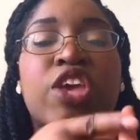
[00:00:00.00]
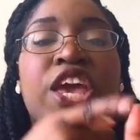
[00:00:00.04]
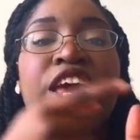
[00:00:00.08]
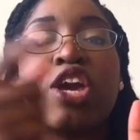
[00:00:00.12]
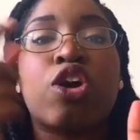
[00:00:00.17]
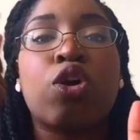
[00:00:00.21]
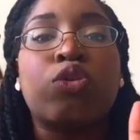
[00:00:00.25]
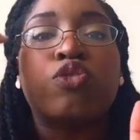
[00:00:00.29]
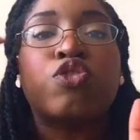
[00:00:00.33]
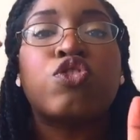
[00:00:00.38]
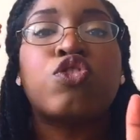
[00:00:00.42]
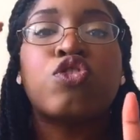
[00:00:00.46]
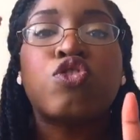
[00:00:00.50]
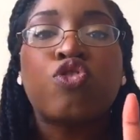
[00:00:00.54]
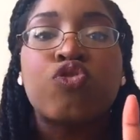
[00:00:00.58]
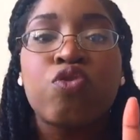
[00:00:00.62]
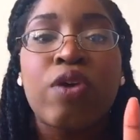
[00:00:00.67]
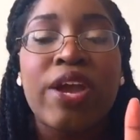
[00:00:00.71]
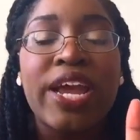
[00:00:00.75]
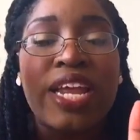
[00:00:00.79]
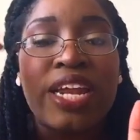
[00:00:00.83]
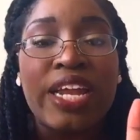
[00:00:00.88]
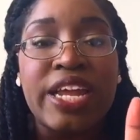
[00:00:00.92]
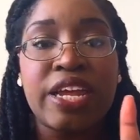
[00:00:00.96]
it goes
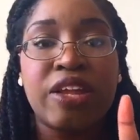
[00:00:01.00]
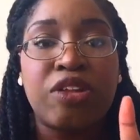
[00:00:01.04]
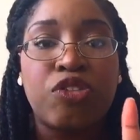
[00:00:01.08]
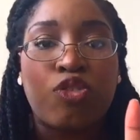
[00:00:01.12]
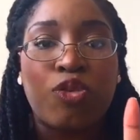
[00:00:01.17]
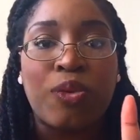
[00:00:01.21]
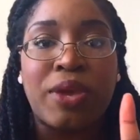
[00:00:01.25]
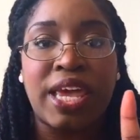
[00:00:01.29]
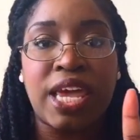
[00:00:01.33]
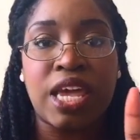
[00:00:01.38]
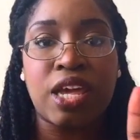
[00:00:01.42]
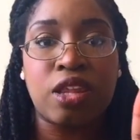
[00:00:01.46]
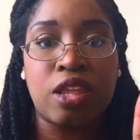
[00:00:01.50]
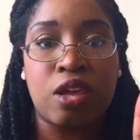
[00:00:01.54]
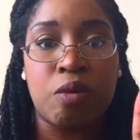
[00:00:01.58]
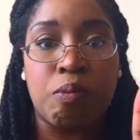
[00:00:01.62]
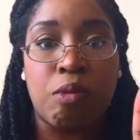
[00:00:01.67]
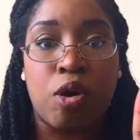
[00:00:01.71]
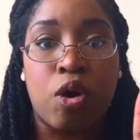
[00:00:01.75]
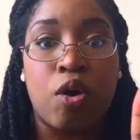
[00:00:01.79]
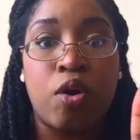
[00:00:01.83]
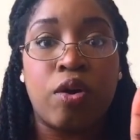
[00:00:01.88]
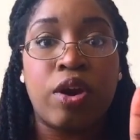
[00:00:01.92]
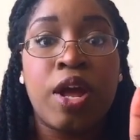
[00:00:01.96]
straight into healing
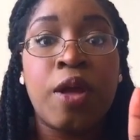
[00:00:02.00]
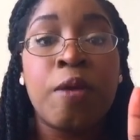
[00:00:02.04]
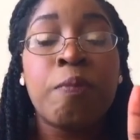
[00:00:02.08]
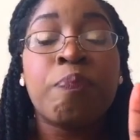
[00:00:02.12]
mode.